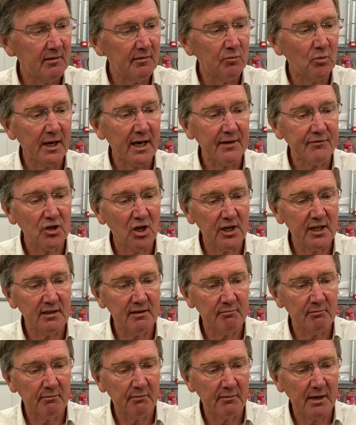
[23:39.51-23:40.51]
one I've got
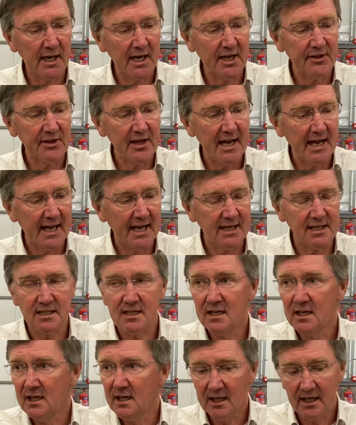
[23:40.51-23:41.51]
in my other hand
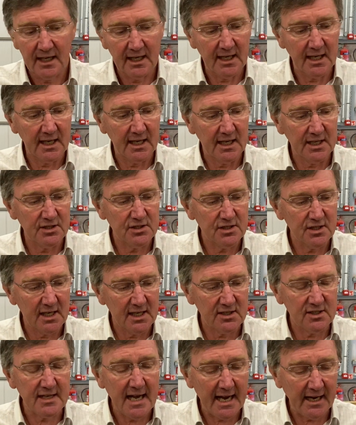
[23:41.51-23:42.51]

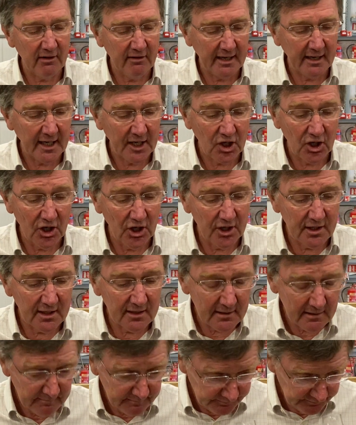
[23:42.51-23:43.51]
is staggeringly good, and